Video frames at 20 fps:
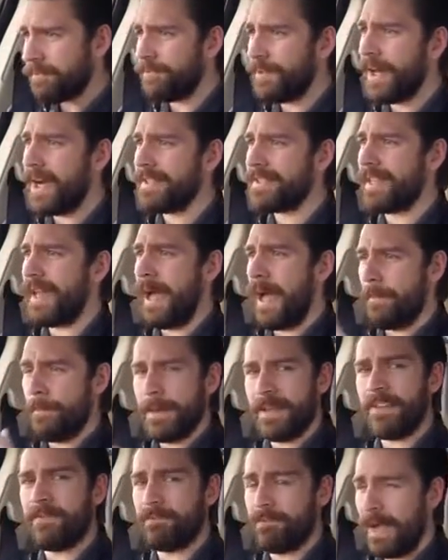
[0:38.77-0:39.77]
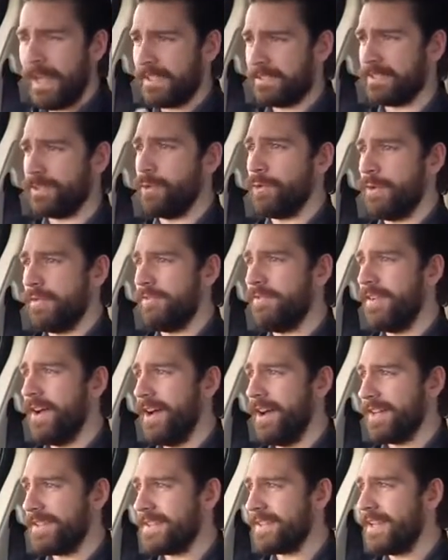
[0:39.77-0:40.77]
But a bit of backstory
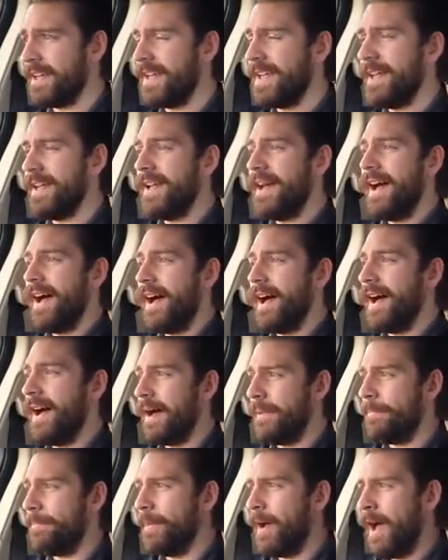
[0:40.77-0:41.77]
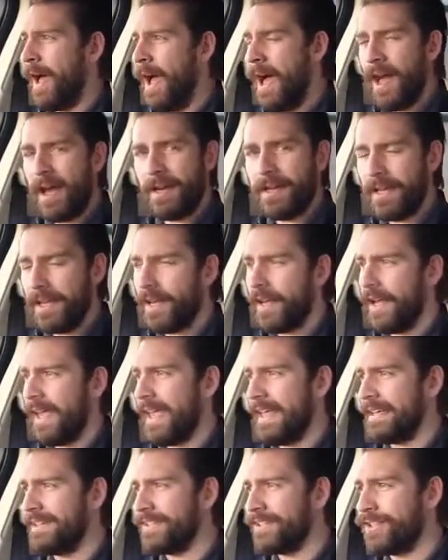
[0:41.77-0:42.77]
first. Uh, earlier
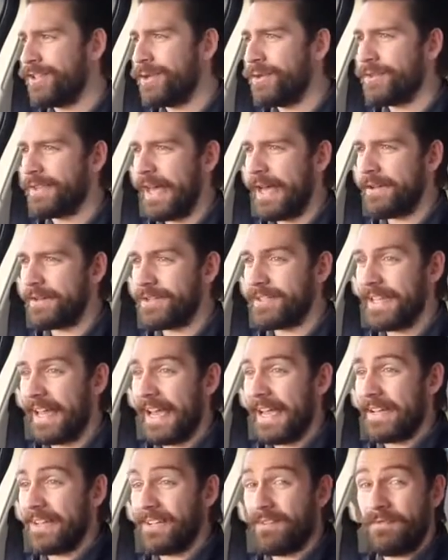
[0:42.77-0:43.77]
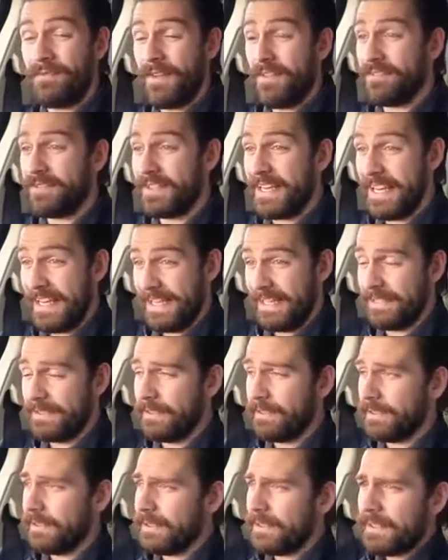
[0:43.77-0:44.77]
in 2015,
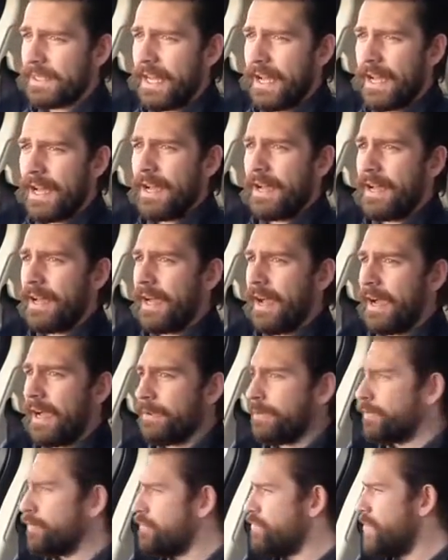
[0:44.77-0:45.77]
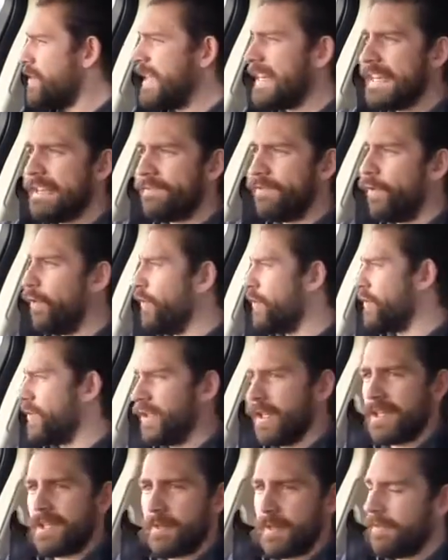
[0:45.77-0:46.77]
uh, I was really
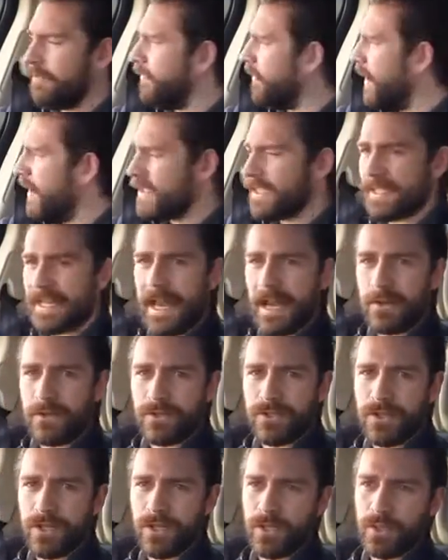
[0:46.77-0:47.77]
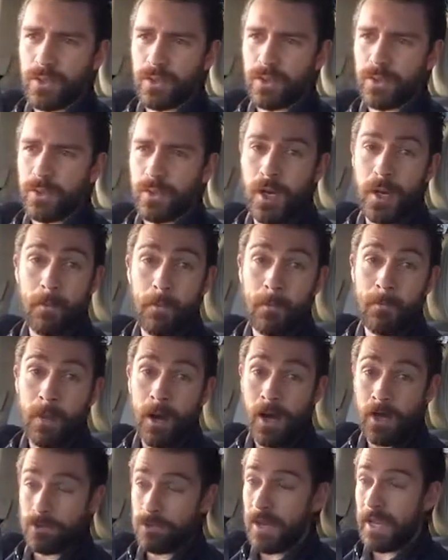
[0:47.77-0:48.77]
fortunate to be invited out to
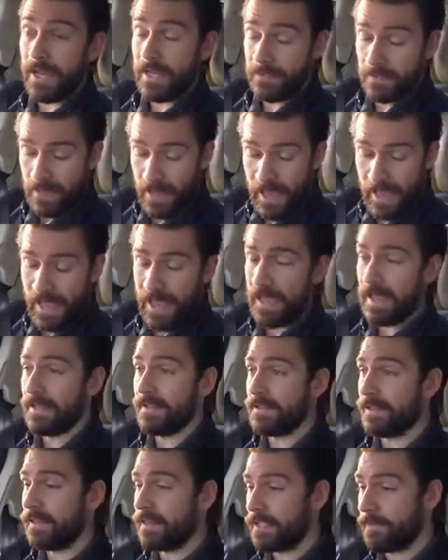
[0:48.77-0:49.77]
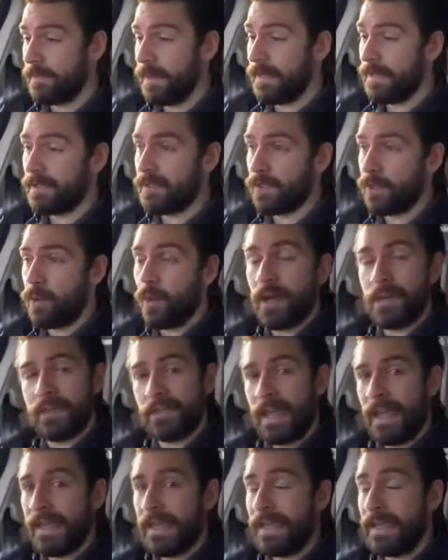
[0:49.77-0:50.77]
Bahrain, and I spent
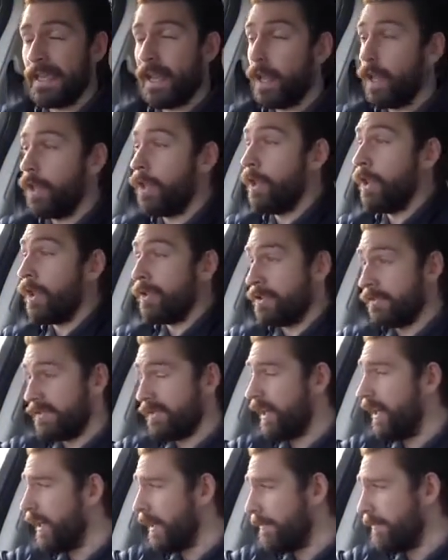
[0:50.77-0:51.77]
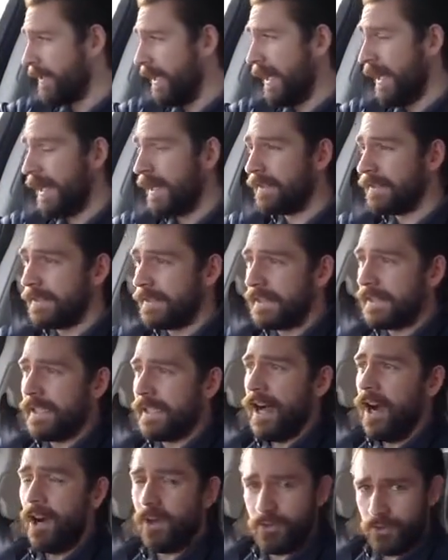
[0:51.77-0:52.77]
quite a lot of time there
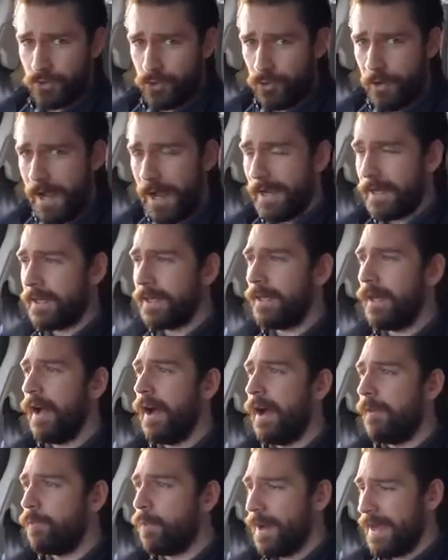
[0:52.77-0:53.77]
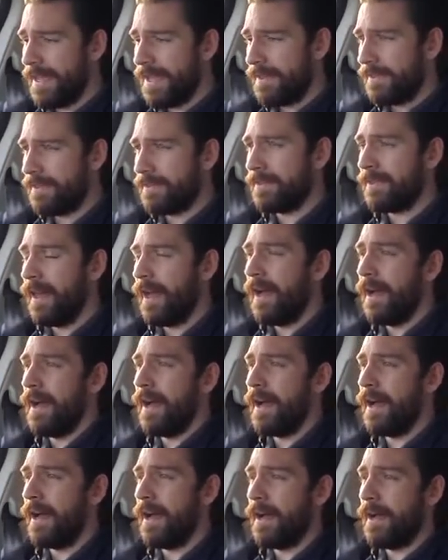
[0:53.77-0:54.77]
on track with
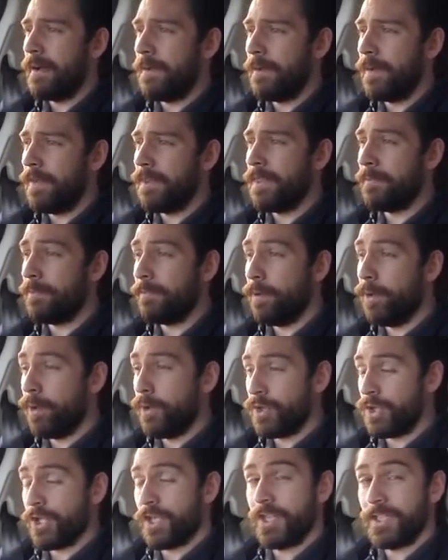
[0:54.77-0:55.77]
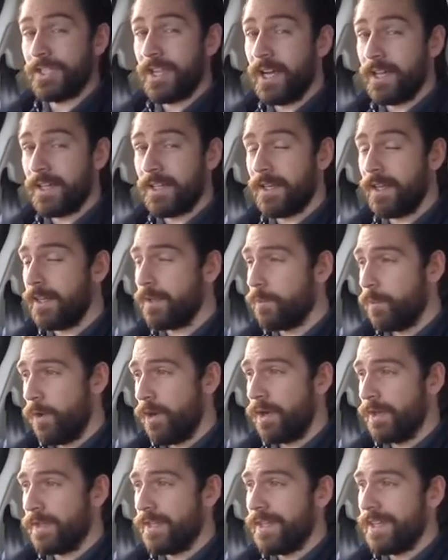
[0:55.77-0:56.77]
uh, the Porsche
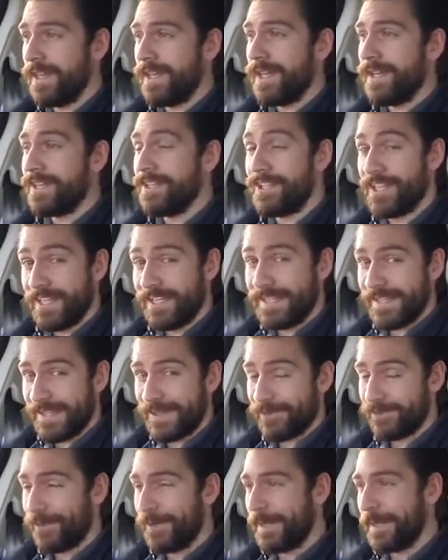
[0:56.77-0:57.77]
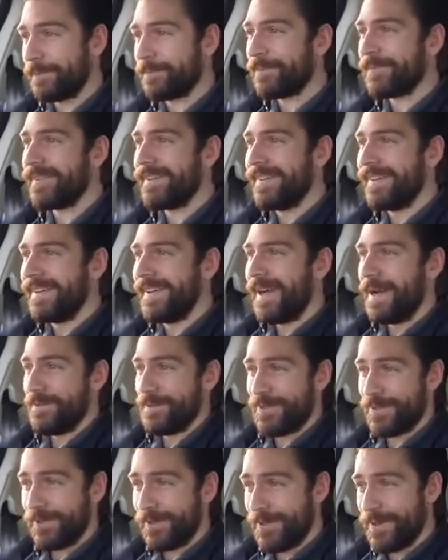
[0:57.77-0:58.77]
991 GT3.
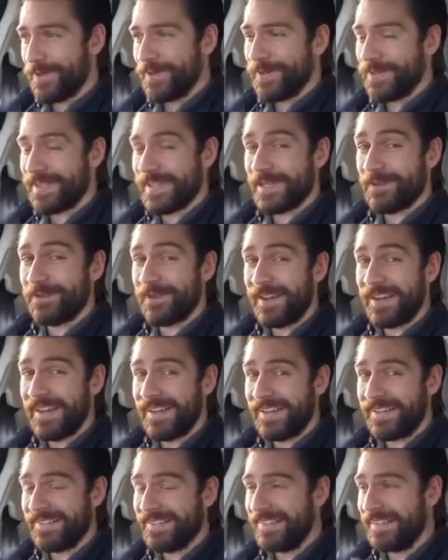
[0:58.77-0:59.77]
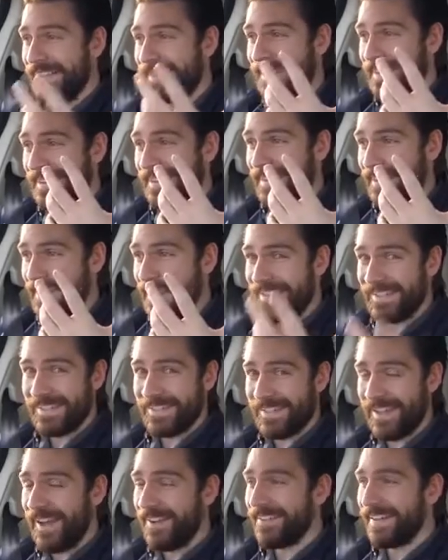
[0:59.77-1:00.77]
I'm sure you can see where this
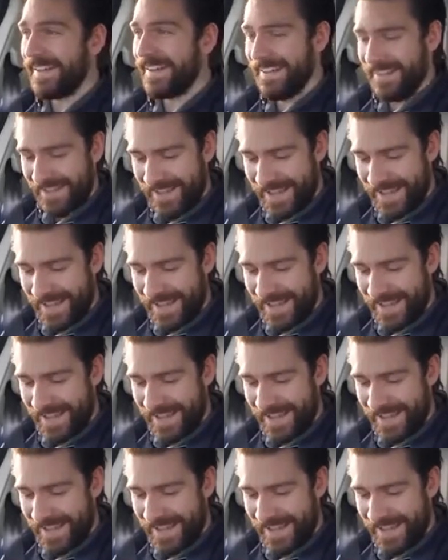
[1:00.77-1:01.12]
is going.